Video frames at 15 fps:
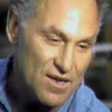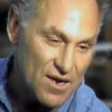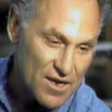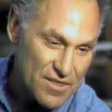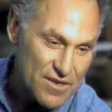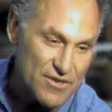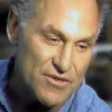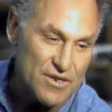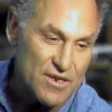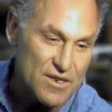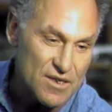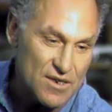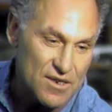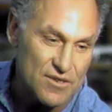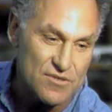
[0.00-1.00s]
I think you're
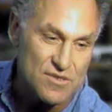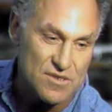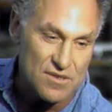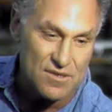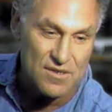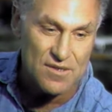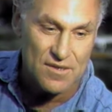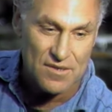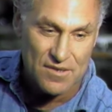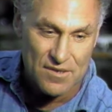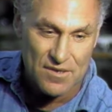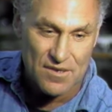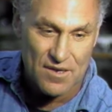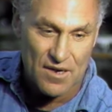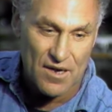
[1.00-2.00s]
getting close.
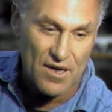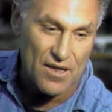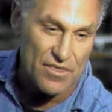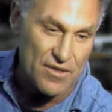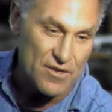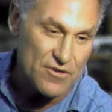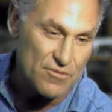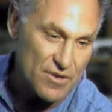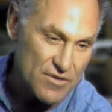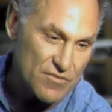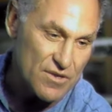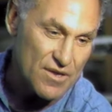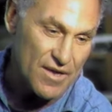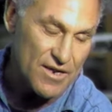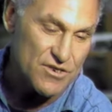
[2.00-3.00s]
I think you're
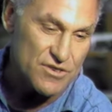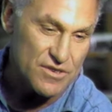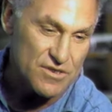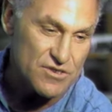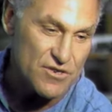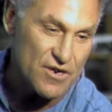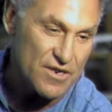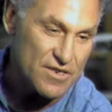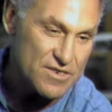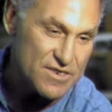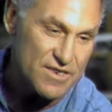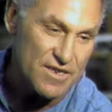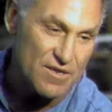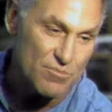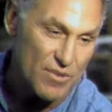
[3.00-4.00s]
even actually starting to
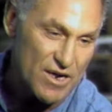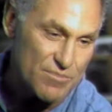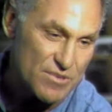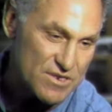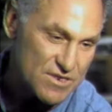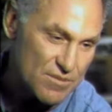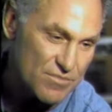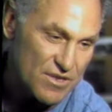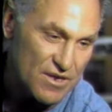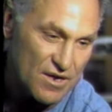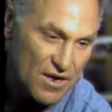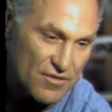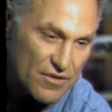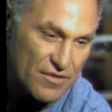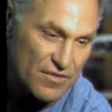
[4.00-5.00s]
see it might be something
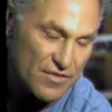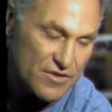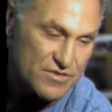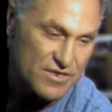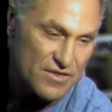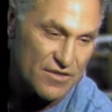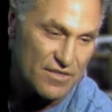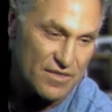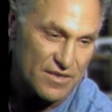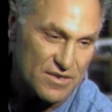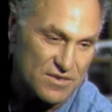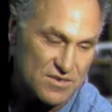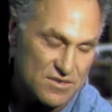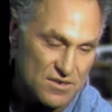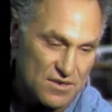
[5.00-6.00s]
other than those other
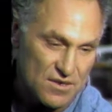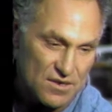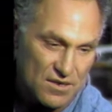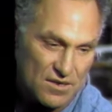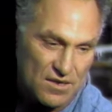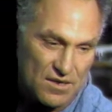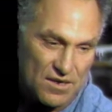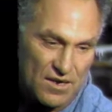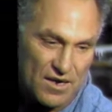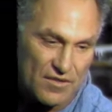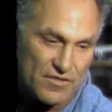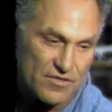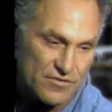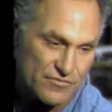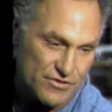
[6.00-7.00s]
things.
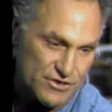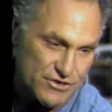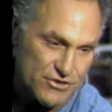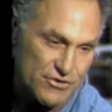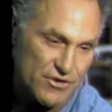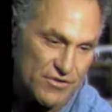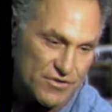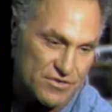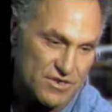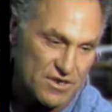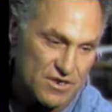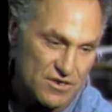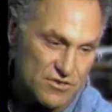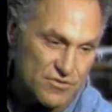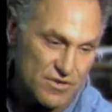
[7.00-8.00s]
And the, for sure, there's a
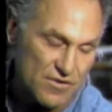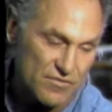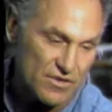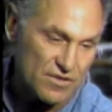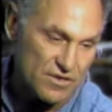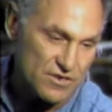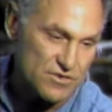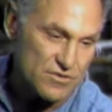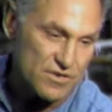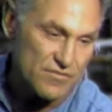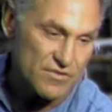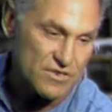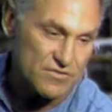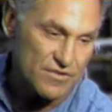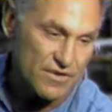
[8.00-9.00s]
history of it, and the history
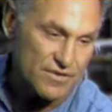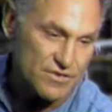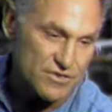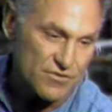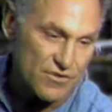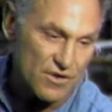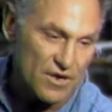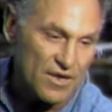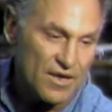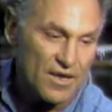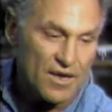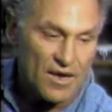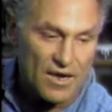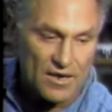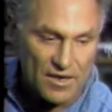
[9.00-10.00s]
of it is very strong.
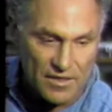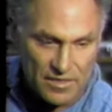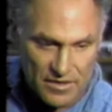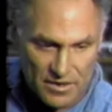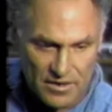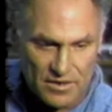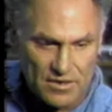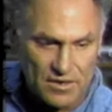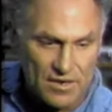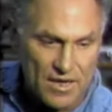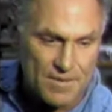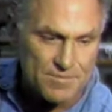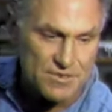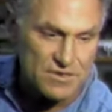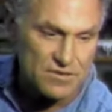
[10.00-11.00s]
And I think it, it
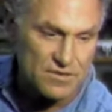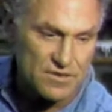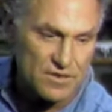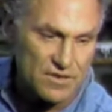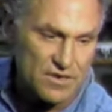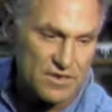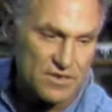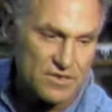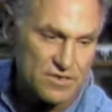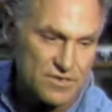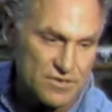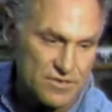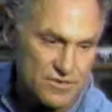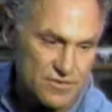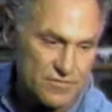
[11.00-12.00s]
absolutely needs
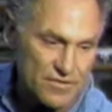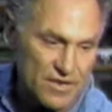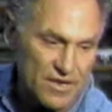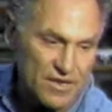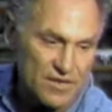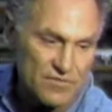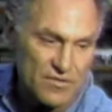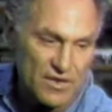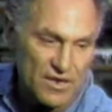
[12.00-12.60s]
to survive,